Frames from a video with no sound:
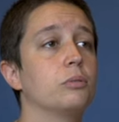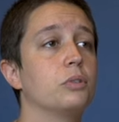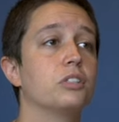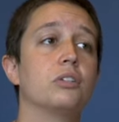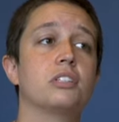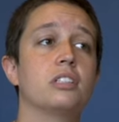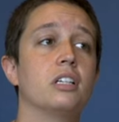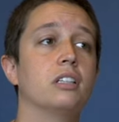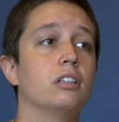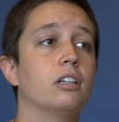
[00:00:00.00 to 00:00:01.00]
the resource
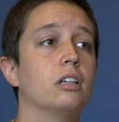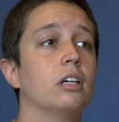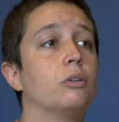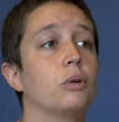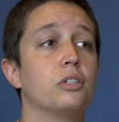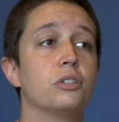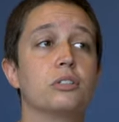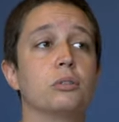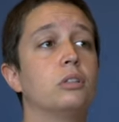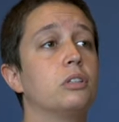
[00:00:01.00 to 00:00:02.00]
center. Graduate
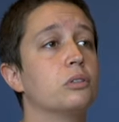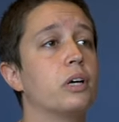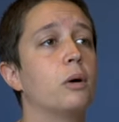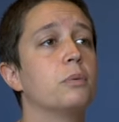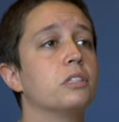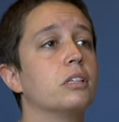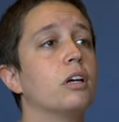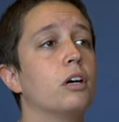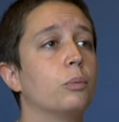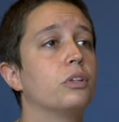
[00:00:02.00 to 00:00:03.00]
school also helped us a
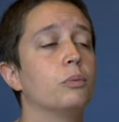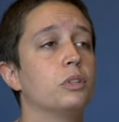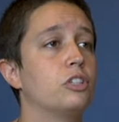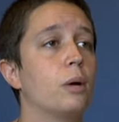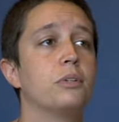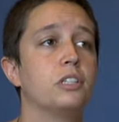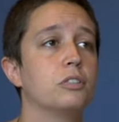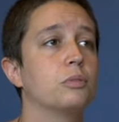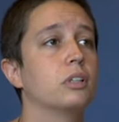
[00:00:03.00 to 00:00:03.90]
lot with Japanese